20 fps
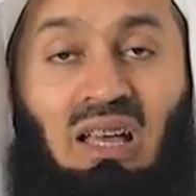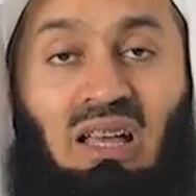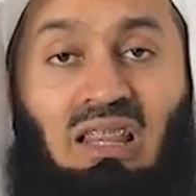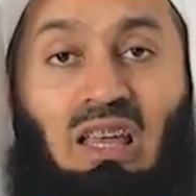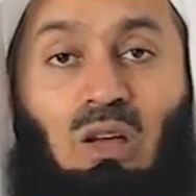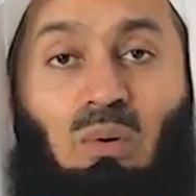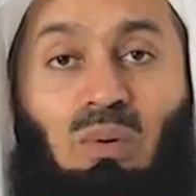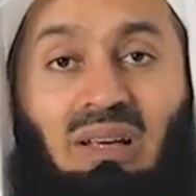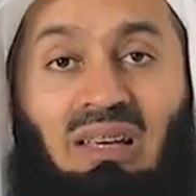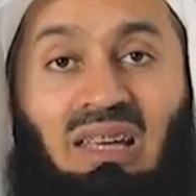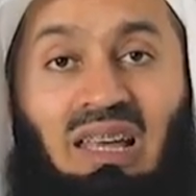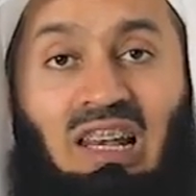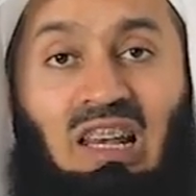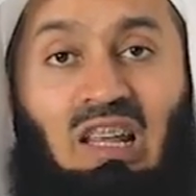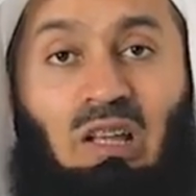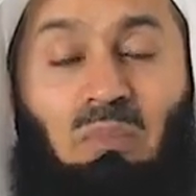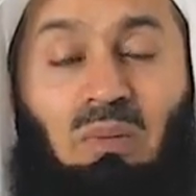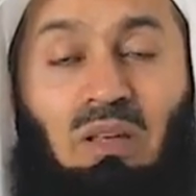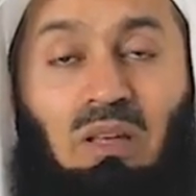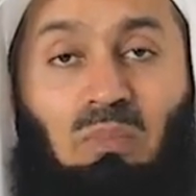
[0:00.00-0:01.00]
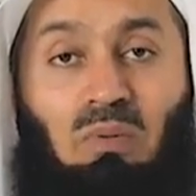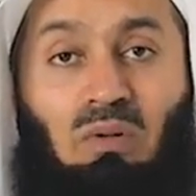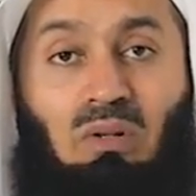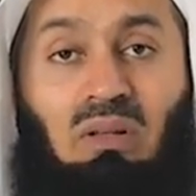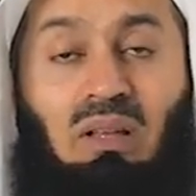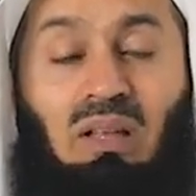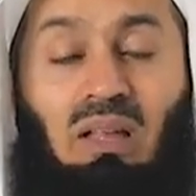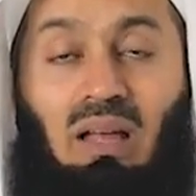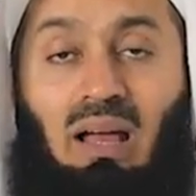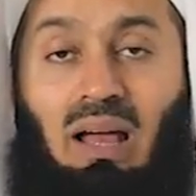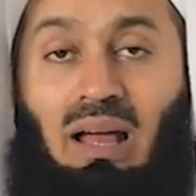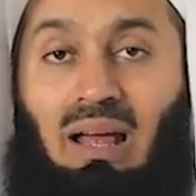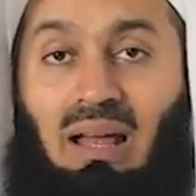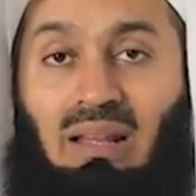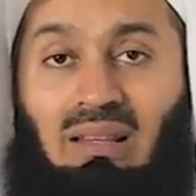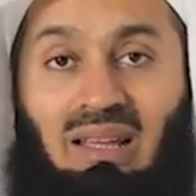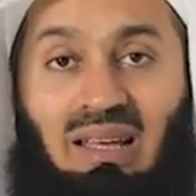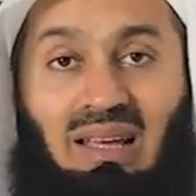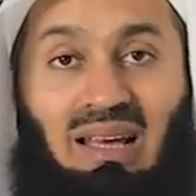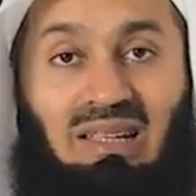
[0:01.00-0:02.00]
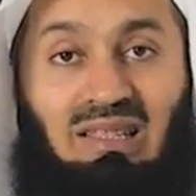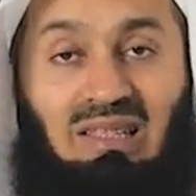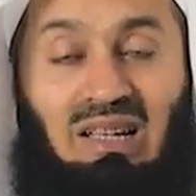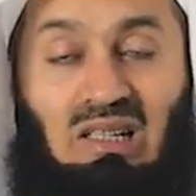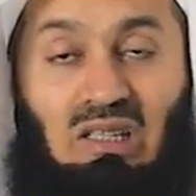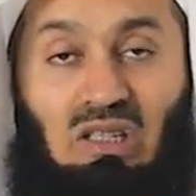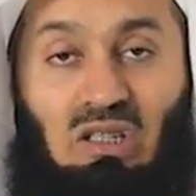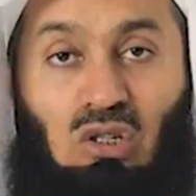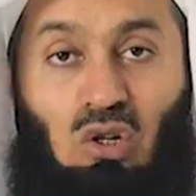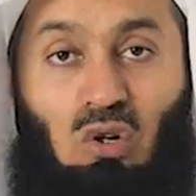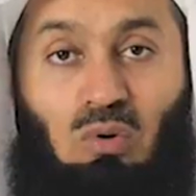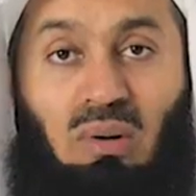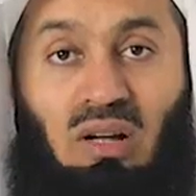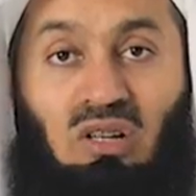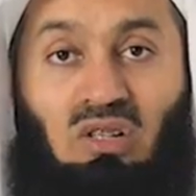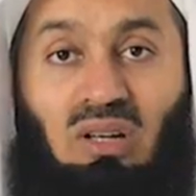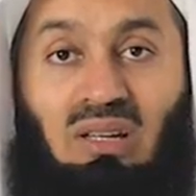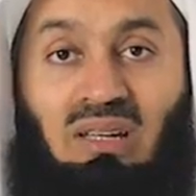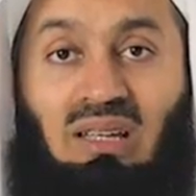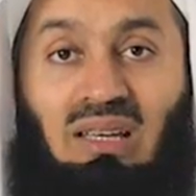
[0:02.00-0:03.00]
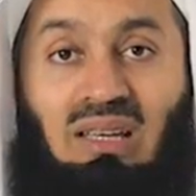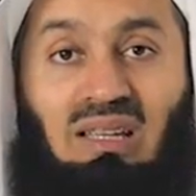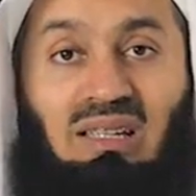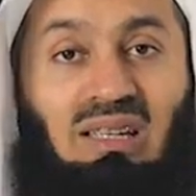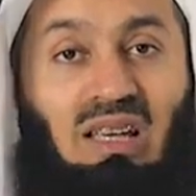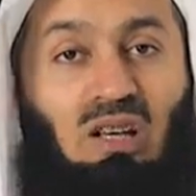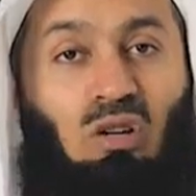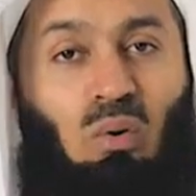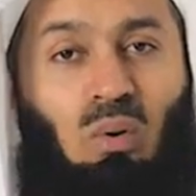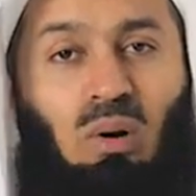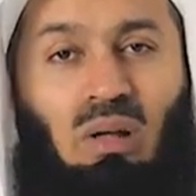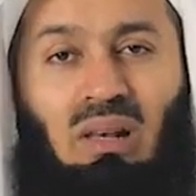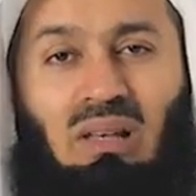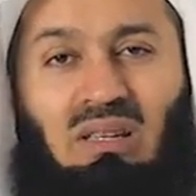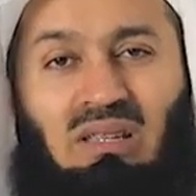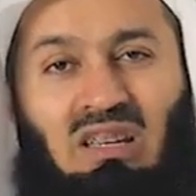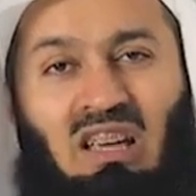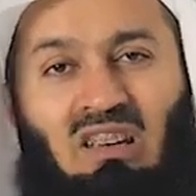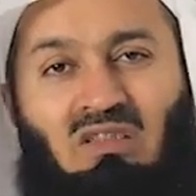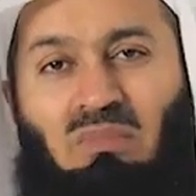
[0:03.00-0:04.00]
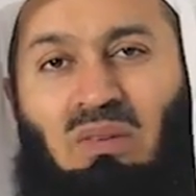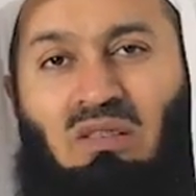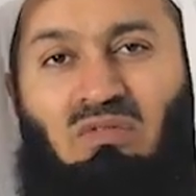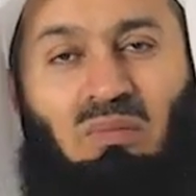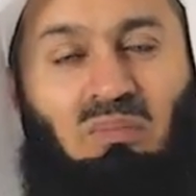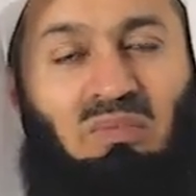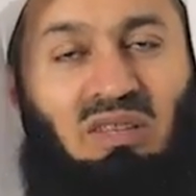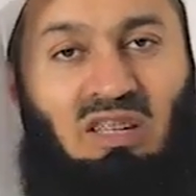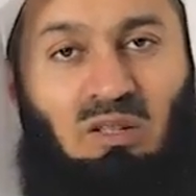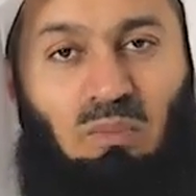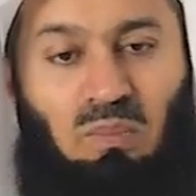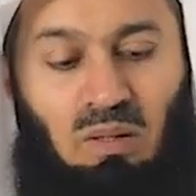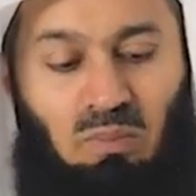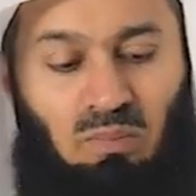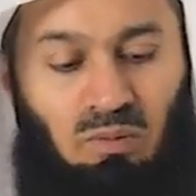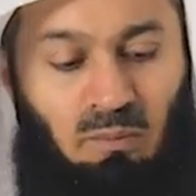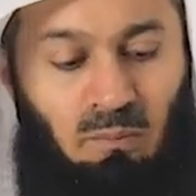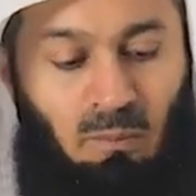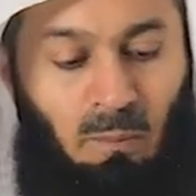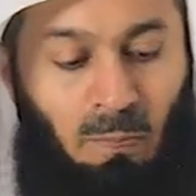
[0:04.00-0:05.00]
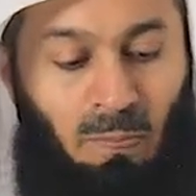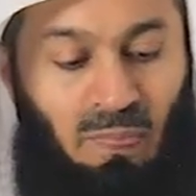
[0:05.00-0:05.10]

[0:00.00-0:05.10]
They were killing people uh, and they had done so much. And he is saying, Oh Allah, save me from these people.